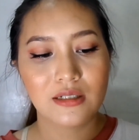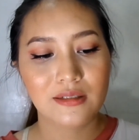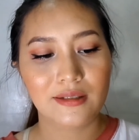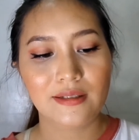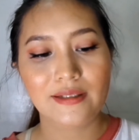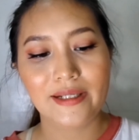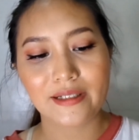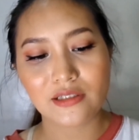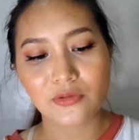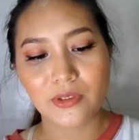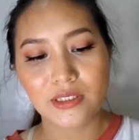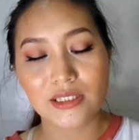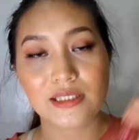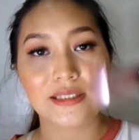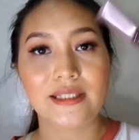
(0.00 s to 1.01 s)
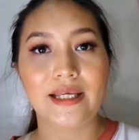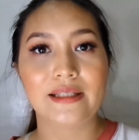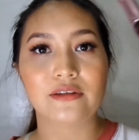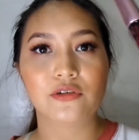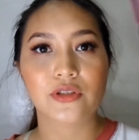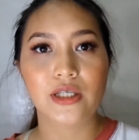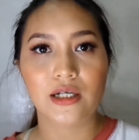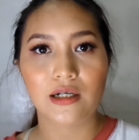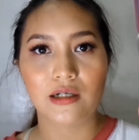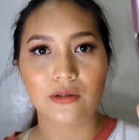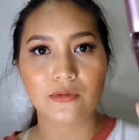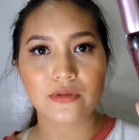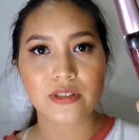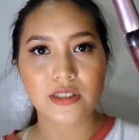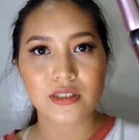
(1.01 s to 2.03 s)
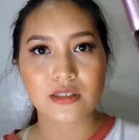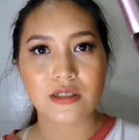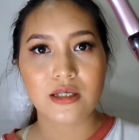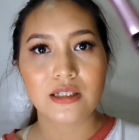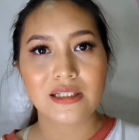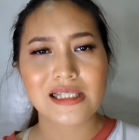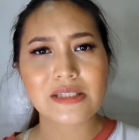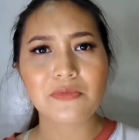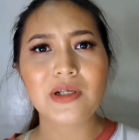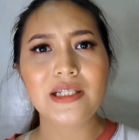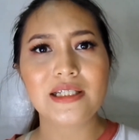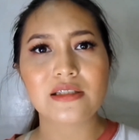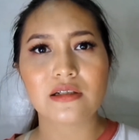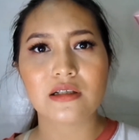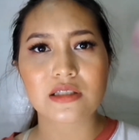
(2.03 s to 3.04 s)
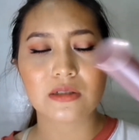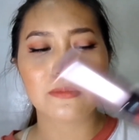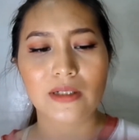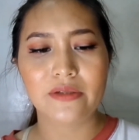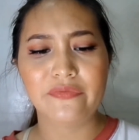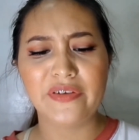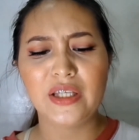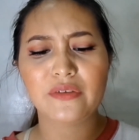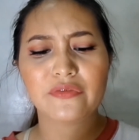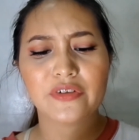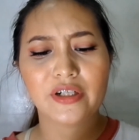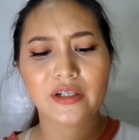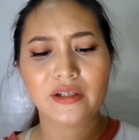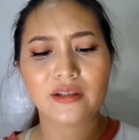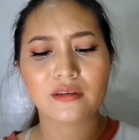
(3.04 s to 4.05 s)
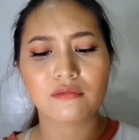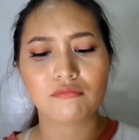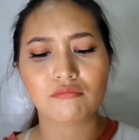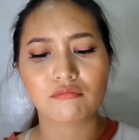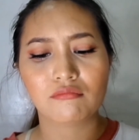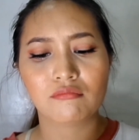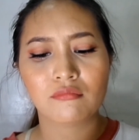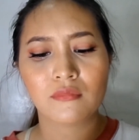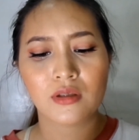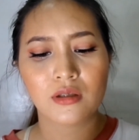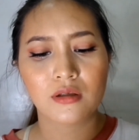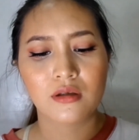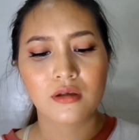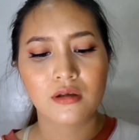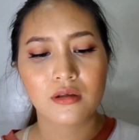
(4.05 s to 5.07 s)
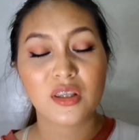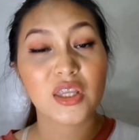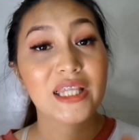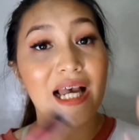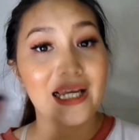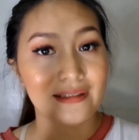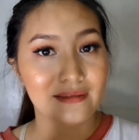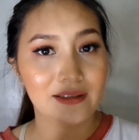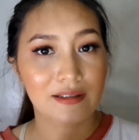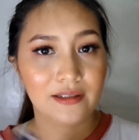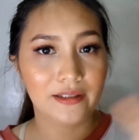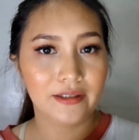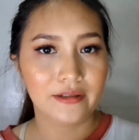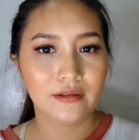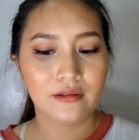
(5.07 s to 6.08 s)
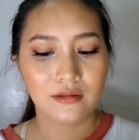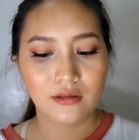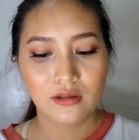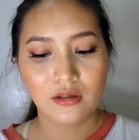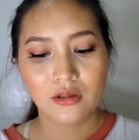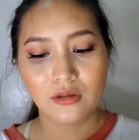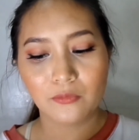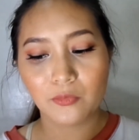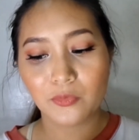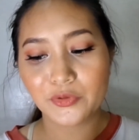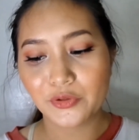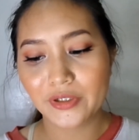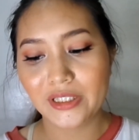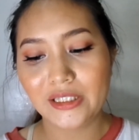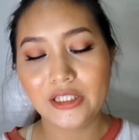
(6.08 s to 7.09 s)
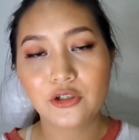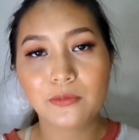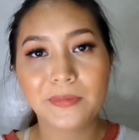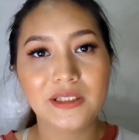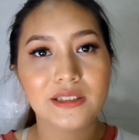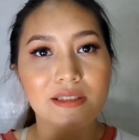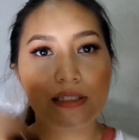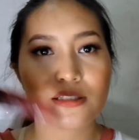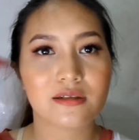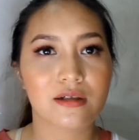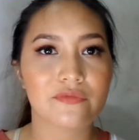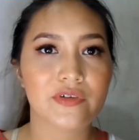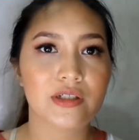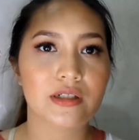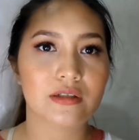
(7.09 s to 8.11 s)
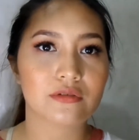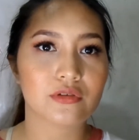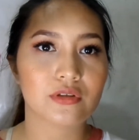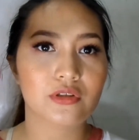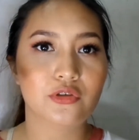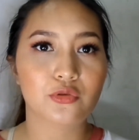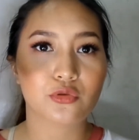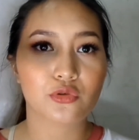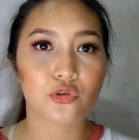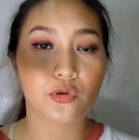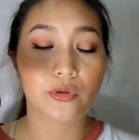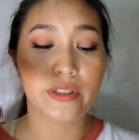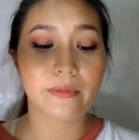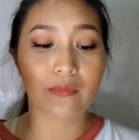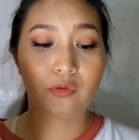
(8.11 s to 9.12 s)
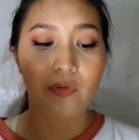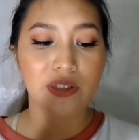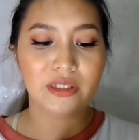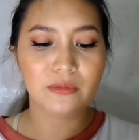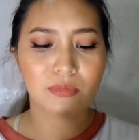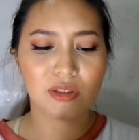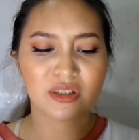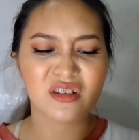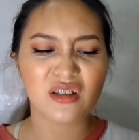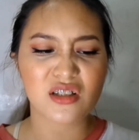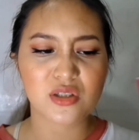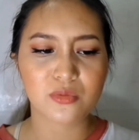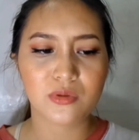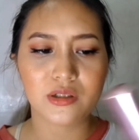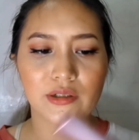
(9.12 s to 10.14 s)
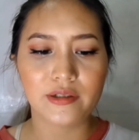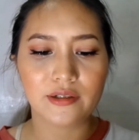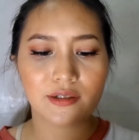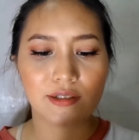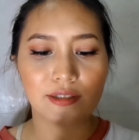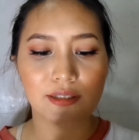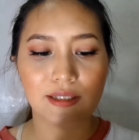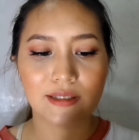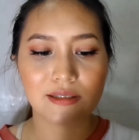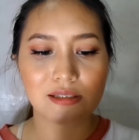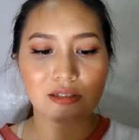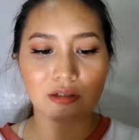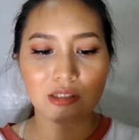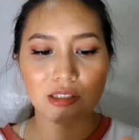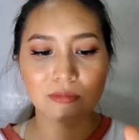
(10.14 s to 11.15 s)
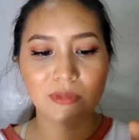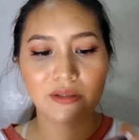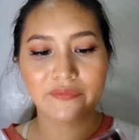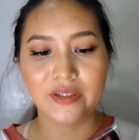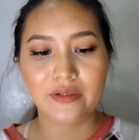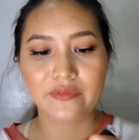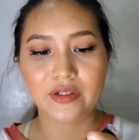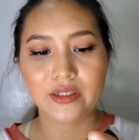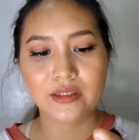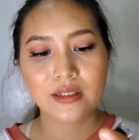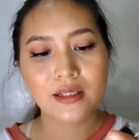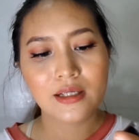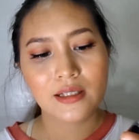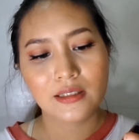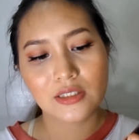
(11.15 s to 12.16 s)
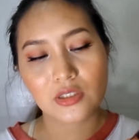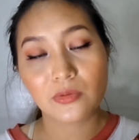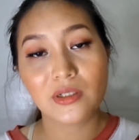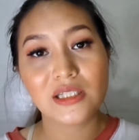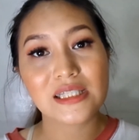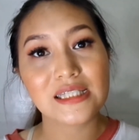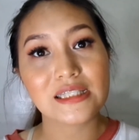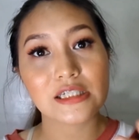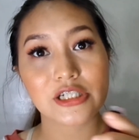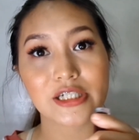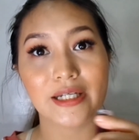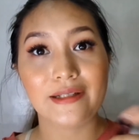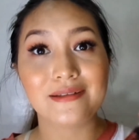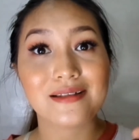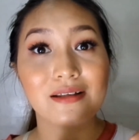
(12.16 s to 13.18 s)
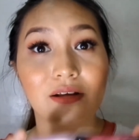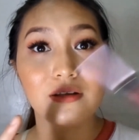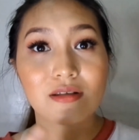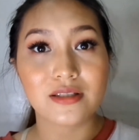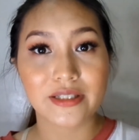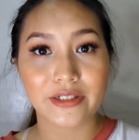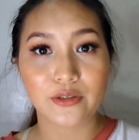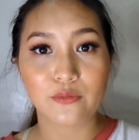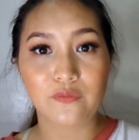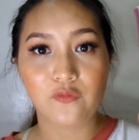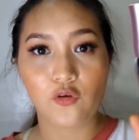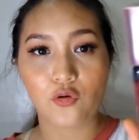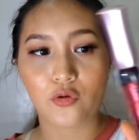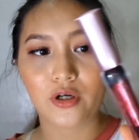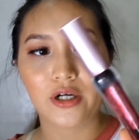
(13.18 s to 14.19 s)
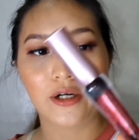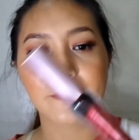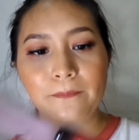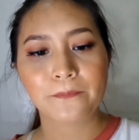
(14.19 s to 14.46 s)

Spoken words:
The next one is the Etude House. This one is also my favorite dati. Nung hindi ko pa na-discover ng yung Tony Moly, but this one is also my favorite. This one is in the shade 04.